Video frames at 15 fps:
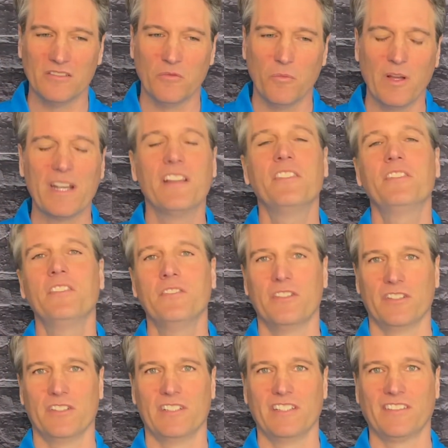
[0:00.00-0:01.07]
when a
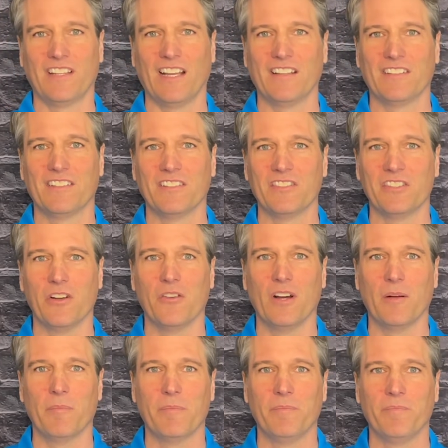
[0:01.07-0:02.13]
shooter decides to show
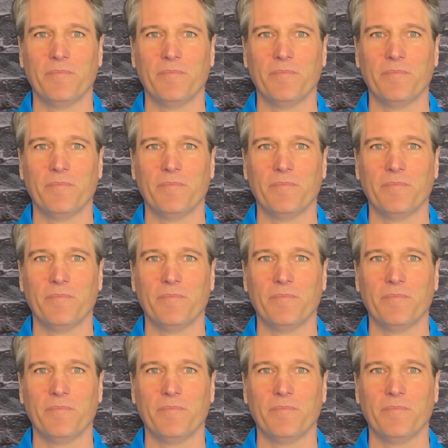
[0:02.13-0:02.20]
up.